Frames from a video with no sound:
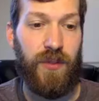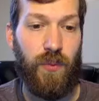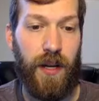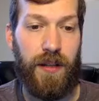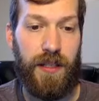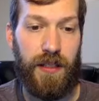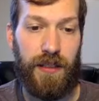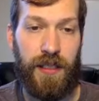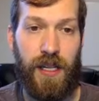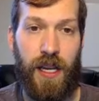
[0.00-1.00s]
why this
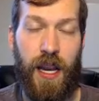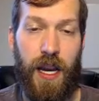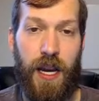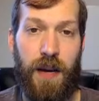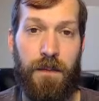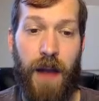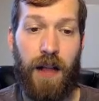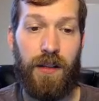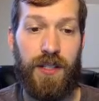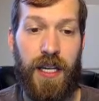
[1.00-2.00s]
is a
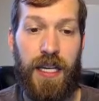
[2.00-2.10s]
fallacy.